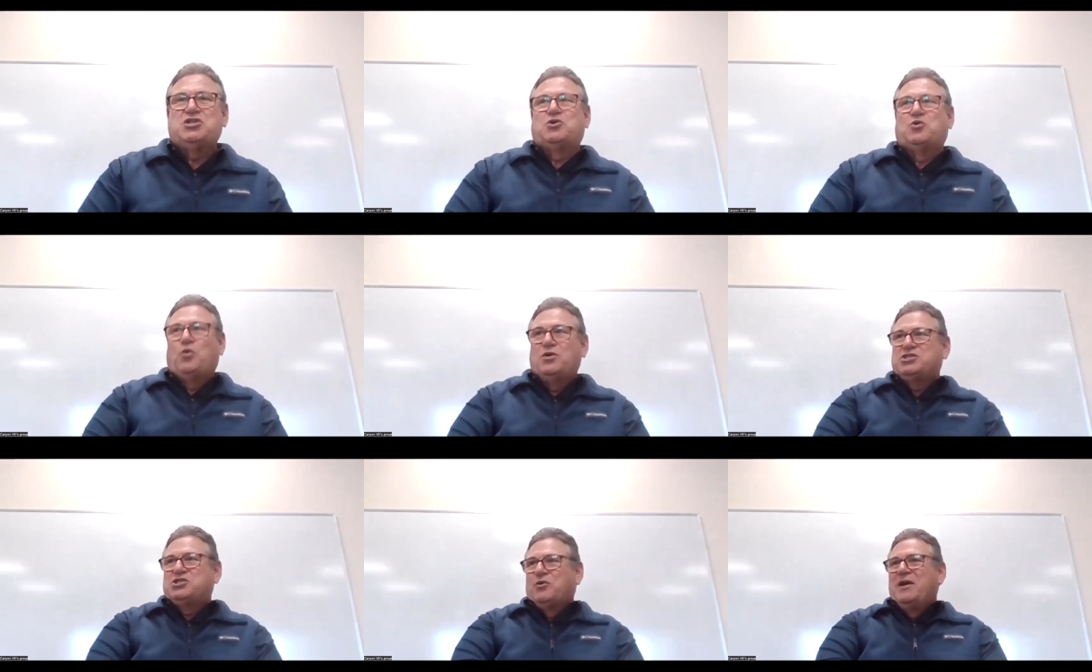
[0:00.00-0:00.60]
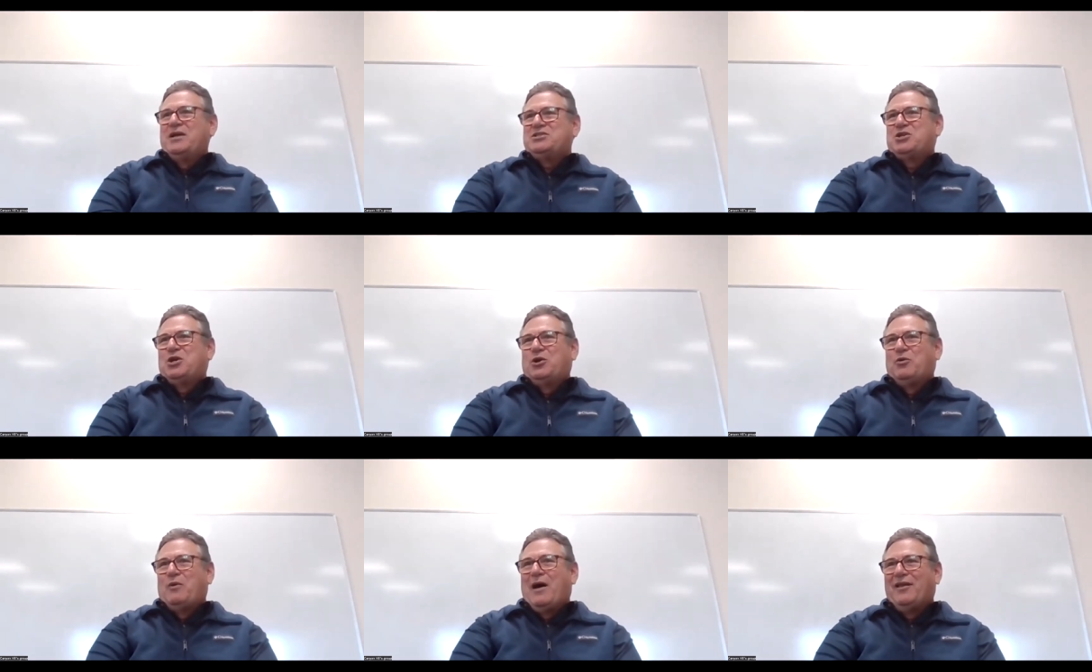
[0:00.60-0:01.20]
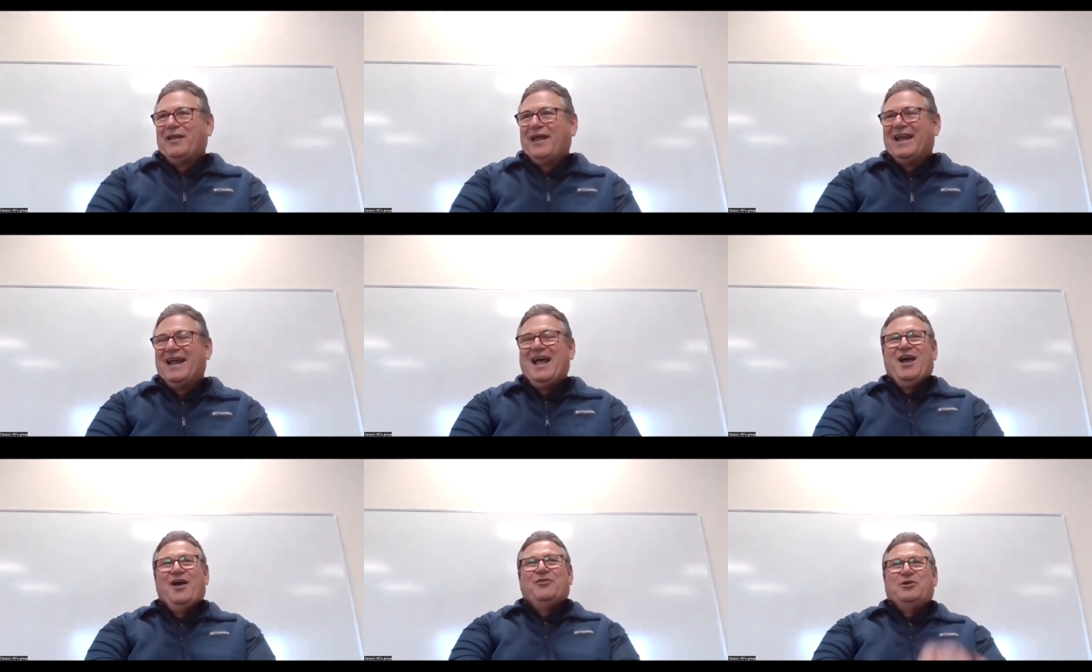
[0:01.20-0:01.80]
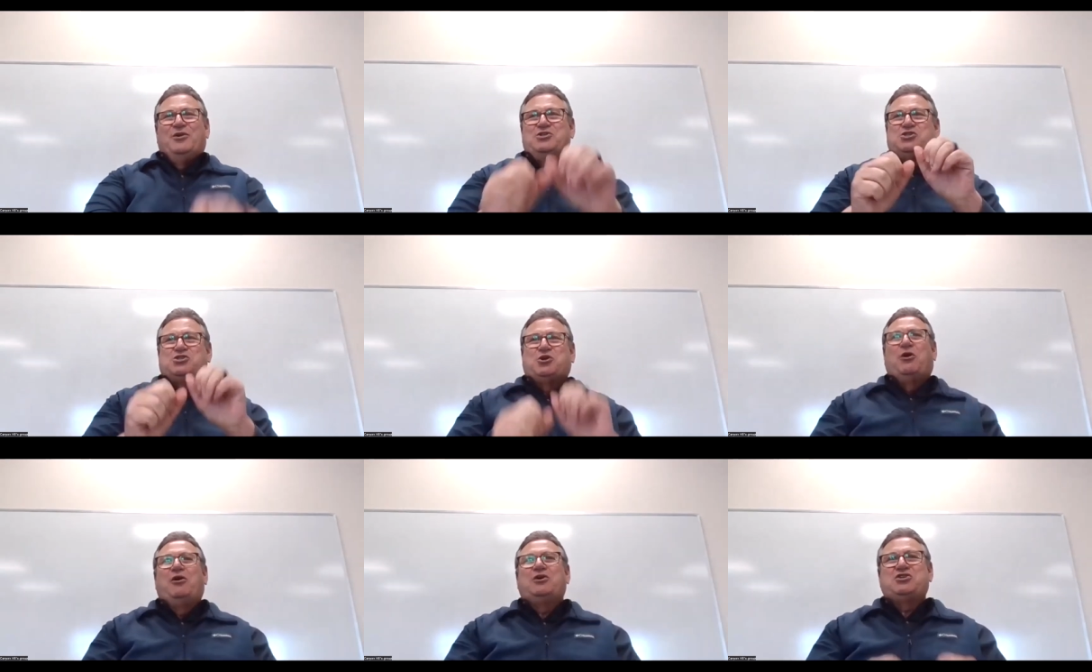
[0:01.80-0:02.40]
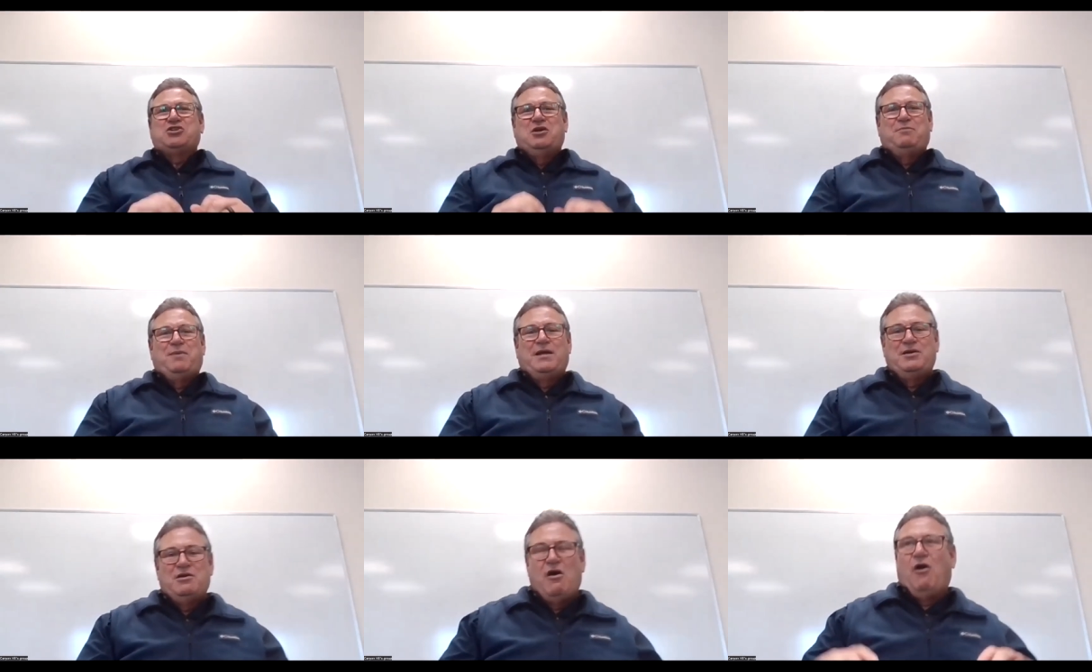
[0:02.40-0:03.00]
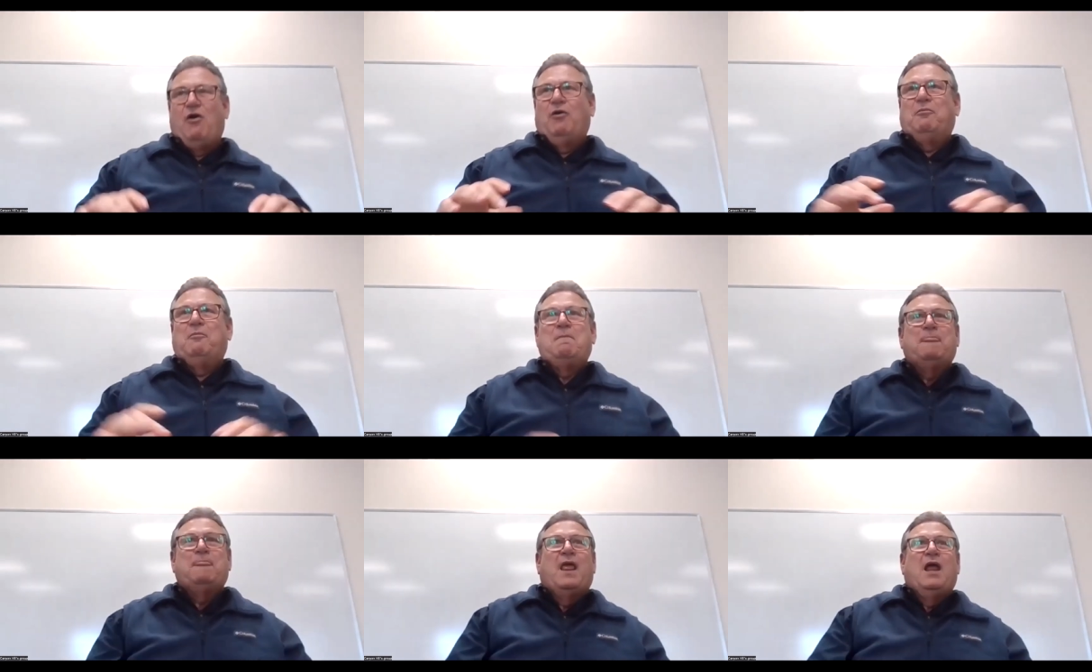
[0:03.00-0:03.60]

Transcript: st- streets to dwell in. The church should be known